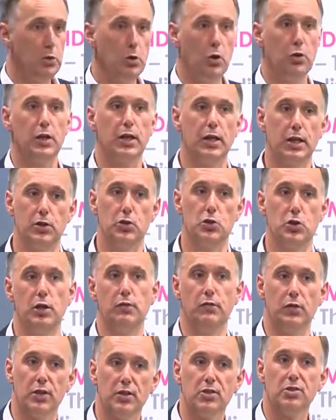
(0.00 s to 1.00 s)
or not they can
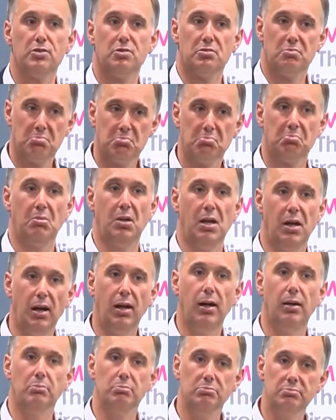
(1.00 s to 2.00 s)
achieve this,
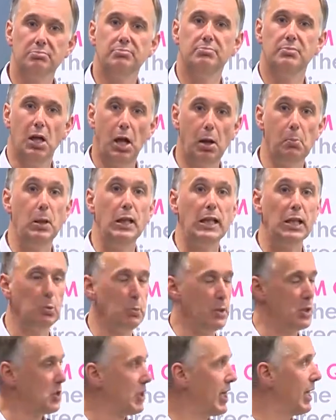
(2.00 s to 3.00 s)
I'm a little
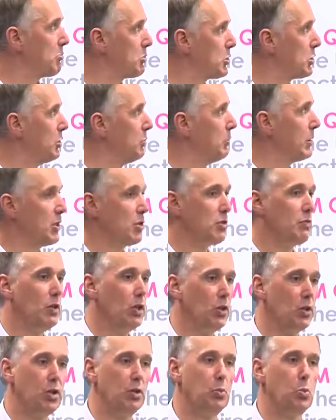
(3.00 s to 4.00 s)
bit skeptical, because if you
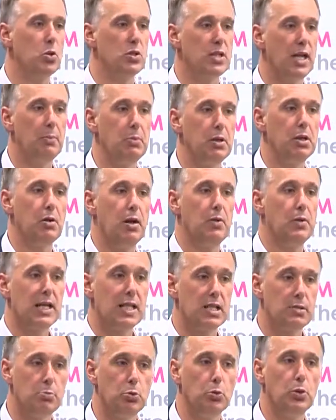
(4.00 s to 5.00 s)
look at what's happening around
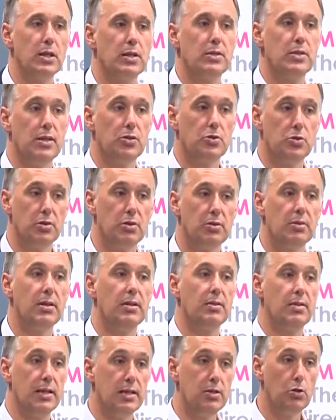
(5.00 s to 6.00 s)
export, etc.,
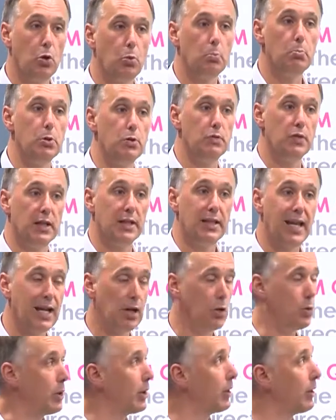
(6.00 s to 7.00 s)
that they're not moving that
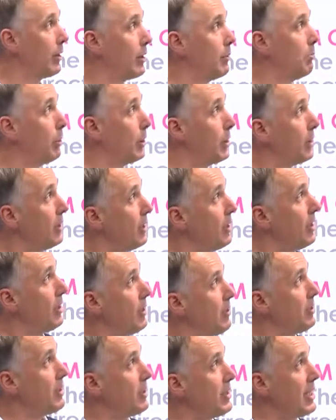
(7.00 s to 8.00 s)
quickly. But
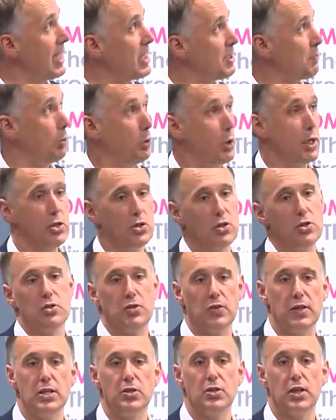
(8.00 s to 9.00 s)
the aspirations
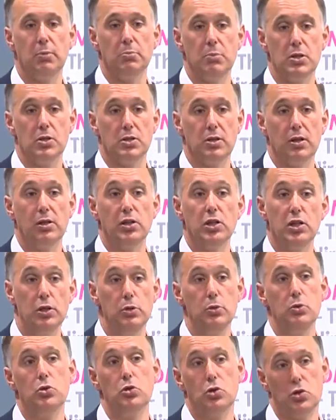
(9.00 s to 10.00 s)
of these companies are
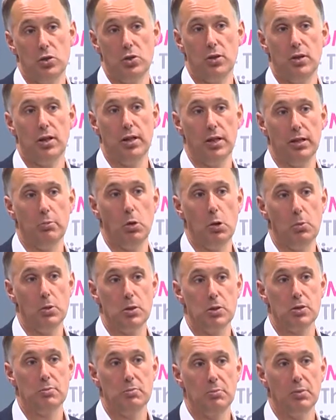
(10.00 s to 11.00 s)
huge at the
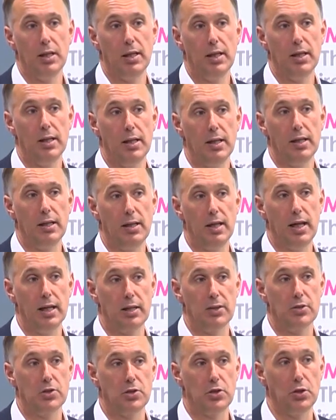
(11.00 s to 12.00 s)
moment,
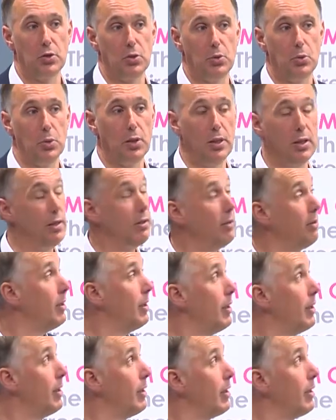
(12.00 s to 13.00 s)
and so
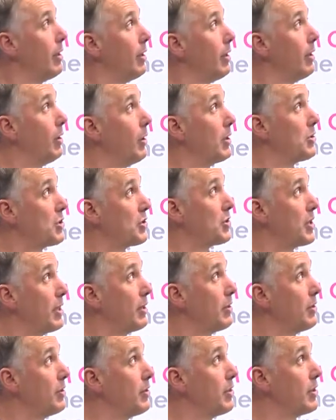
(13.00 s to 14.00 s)
as I
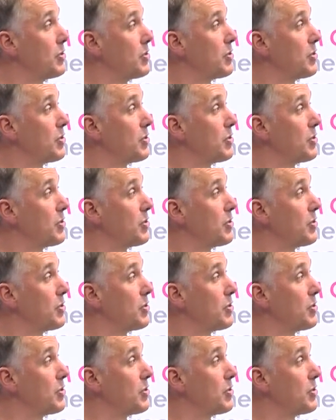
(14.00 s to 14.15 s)
said, that